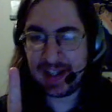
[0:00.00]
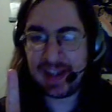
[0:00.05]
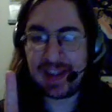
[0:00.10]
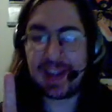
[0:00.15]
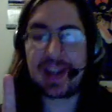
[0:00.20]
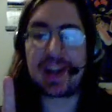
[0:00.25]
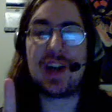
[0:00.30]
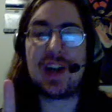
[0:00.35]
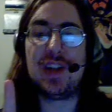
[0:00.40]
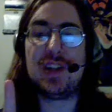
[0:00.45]

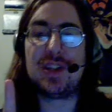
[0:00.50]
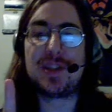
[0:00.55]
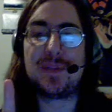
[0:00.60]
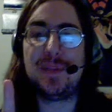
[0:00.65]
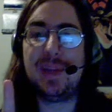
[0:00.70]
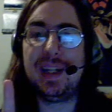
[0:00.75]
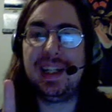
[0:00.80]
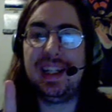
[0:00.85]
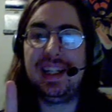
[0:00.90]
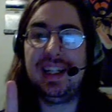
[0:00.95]
The curse
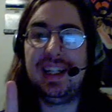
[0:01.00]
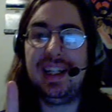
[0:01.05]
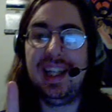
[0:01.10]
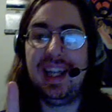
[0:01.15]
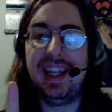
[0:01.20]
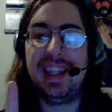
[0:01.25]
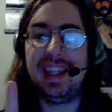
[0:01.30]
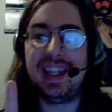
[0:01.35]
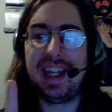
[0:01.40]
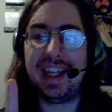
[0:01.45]
being
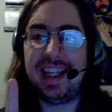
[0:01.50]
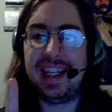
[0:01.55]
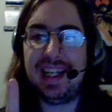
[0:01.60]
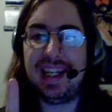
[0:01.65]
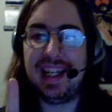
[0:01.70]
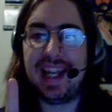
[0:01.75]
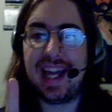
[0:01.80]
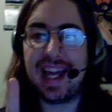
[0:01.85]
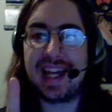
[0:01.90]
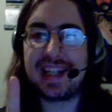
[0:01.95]
that
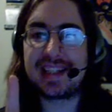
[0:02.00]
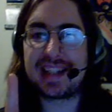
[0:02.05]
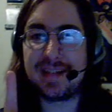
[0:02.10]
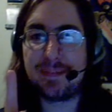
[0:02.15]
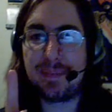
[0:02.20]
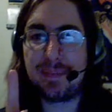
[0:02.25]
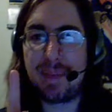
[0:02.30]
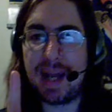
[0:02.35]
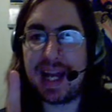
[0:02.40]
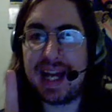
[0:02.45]
he has a
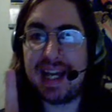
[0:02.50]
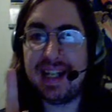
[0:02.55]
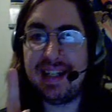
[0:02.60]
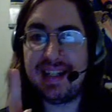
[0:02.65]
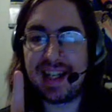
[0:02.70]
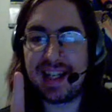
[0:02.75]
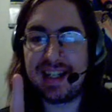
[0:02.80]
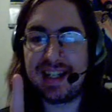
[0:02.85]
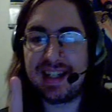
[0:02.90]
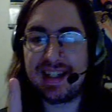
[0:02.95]
bad
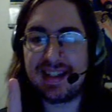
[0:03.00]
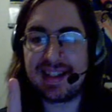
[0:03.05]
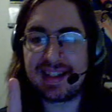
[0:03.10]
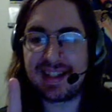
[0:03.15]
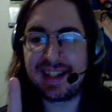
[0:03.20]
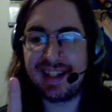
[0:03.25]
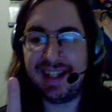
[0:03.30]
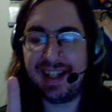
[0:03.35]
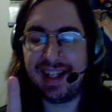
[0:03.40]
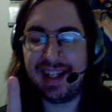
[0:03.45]

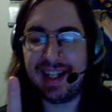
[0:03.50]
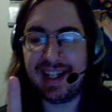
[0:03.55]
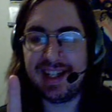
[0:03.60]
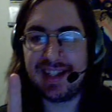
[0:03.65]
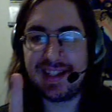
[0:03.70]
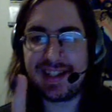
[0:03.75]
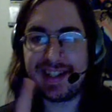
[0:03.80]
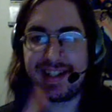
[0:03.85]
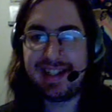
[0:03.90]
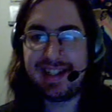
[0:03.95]
tendency
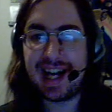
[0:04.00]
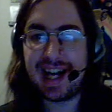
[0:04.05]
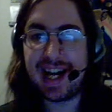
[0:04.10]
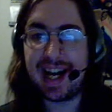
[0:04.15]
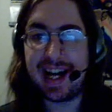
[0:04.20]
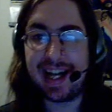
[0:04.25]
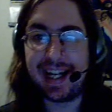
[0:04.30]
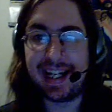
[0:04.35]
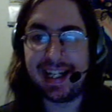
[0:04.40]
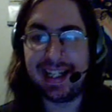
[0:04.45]
to
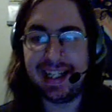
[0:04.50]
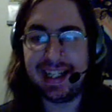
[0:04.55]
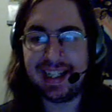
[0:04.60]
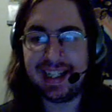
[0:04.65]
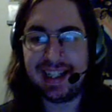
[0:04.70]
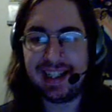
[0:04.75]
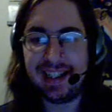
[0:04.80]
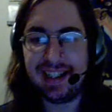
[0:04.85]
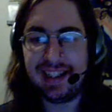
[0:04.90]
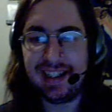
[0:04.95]
die
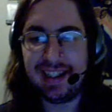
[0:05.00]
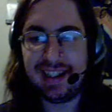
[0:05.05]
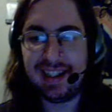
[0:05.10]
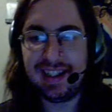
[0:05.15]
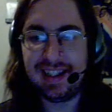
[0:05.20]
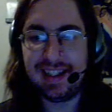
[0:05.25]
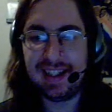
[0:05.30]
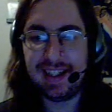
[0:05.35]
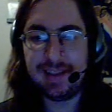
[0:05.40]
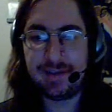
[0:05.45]

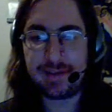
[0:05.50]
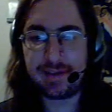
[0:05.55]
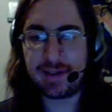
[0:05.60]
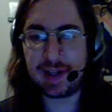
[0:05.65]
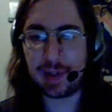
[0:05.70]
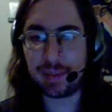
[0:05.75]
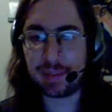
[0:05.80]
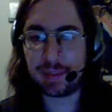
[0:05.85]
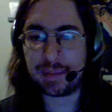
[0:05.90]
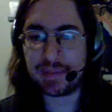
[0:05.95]
in
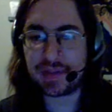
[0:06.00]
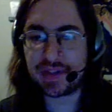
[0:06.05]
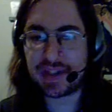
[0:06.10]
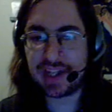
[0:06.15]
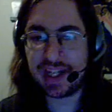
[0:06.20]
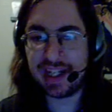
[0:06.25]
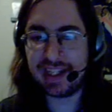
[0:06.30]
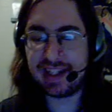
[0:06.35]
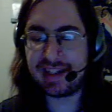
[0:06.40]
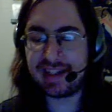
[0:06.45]
films.
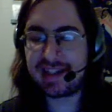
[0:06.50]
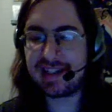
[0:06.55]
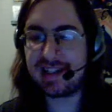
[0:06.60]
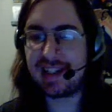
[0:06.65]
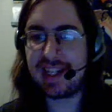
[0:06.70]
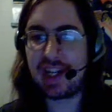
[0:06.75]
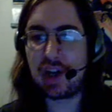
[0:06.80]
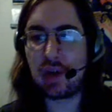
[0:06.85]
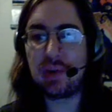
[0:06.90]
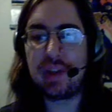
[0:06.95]
This is
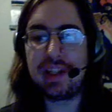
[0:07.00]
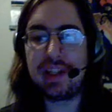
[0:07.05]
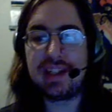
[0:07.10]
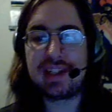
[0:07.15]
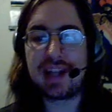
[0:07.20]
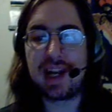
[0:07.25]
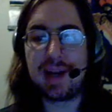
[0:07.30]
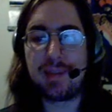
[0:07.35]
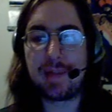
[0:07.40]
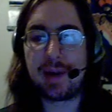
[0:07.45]
the only
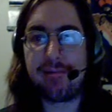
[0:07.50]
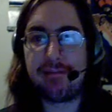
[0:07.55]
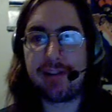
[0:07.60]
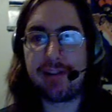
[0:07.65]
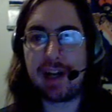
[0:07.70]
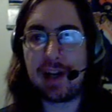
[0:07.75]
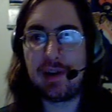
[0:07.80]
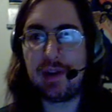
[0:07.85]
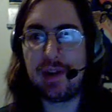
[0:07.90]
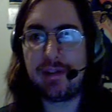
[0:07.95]
time I've
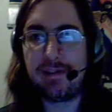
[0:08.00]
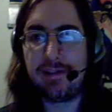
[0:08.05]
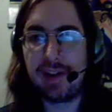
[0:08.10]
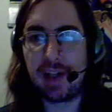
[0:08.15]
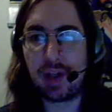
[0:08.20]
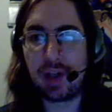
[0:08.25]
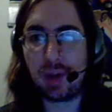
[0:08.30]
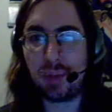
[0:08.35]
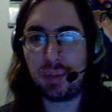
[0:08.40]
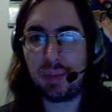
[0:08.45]
found a
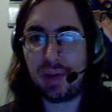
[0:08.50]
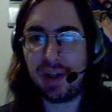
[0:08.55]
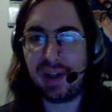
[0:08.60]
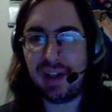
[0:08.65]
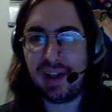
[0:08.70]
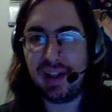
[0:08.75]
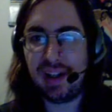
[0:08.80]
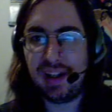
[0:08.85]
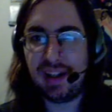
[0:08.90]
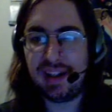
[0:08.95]
film
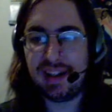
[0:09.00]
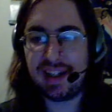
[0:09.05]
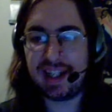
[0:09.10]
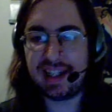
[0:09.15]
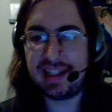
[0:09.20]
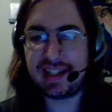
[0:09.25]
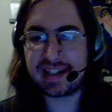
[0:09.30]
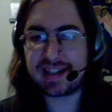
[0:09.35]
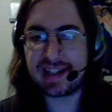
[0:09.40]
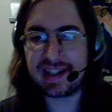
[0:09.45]
that he
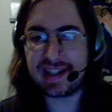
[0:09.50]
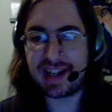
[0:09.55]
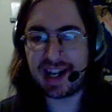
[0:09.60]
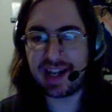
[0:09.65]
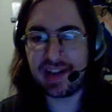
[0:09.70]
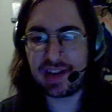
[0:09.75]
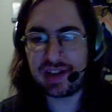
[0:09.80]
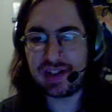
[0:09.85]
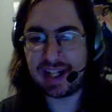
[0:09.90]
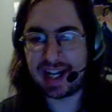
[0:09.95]
doesn't
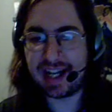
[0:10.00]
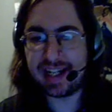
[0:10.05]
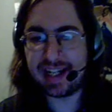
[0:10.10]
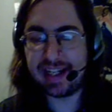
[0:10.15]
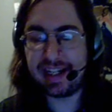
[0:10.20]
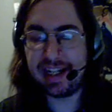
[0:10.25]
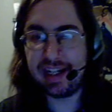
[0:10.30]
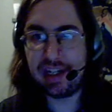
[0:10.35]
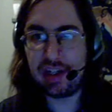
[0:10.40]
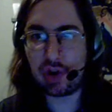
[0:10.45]
either die
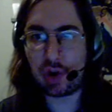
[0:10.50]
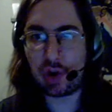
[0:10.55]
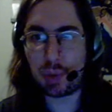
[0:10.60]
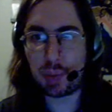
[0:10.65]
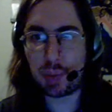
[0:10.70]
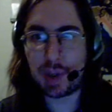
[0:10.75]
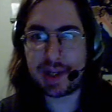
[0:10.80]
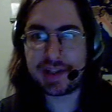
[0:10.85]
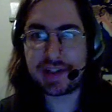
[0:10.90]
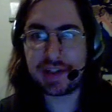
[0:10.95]
in or
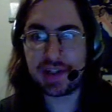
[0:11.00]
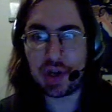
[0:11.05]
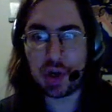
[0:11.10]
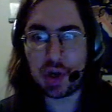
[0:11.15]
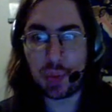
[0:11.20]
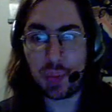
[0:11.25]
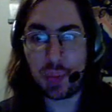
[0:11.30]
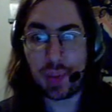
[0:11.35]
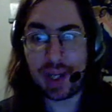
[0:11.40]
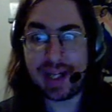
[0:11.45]
wasn't
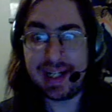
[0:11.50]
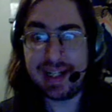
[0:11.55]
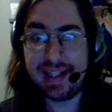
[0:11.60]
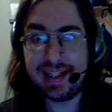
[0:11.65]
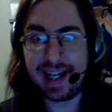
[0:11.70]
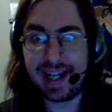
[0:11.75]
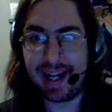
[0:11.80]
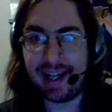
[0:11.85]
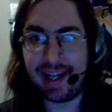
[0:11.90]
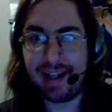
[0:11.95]
already
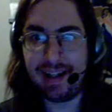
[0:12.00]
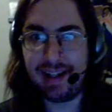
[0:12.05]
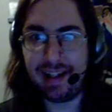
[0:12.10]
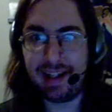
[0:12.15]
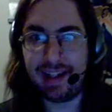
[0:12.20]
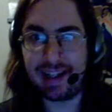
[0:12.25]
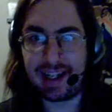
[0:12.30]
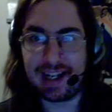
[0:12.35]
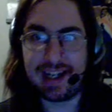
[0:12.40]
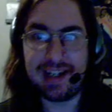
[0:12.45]
dead.
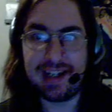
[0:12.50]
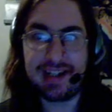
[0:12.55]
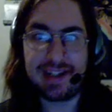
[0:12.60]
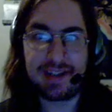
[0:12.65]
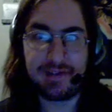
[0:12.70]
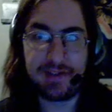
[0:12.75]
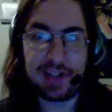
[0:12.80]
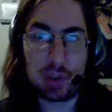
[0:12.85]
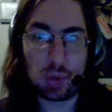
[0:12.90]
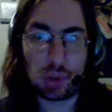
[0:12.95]
In the case
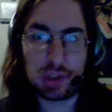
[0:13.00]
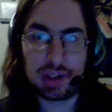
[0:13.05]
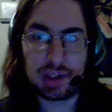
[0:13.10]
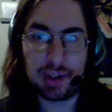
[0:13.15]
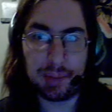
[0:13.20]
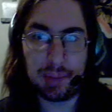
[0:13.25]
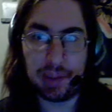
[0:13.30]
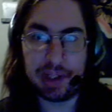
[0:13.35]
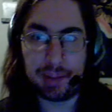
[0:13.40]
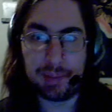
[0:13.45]
of
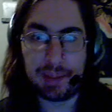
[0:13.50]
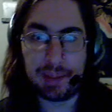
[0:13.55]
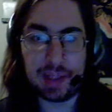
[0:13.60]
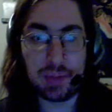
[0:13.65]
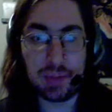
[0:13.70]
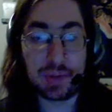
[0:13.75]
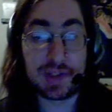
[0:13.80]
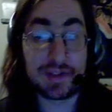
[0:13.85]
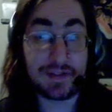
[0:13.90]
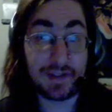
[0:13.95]
Equilibrium, he
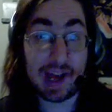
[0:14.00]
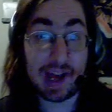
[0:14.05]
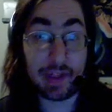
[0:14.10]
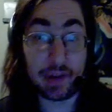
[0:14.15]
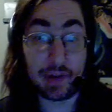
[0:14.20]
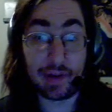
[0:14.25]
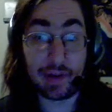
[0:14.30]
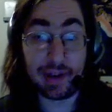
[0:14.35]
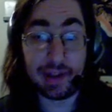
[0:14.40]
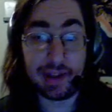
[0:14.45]
was
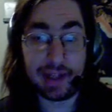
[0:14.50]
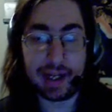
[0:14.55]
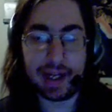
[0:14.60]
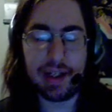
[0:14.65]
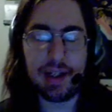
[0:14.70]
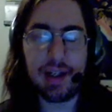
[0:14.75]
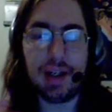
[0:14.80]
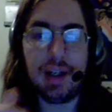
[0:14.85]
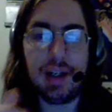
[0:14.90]
father in that.